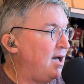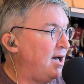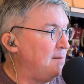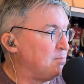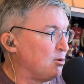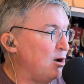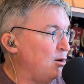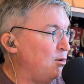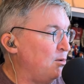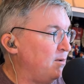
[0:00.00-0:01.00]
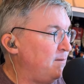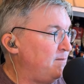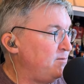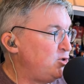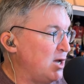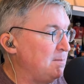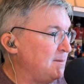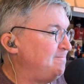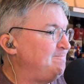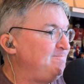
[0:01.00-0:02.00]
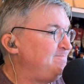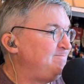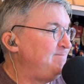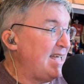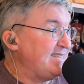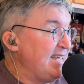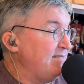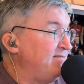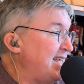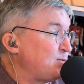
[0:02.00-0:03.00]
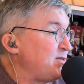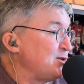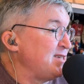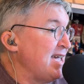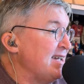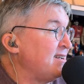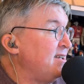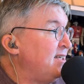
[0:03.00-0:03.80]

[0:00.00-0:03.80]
a pro chip. Yep. That's it. That's what they're saying.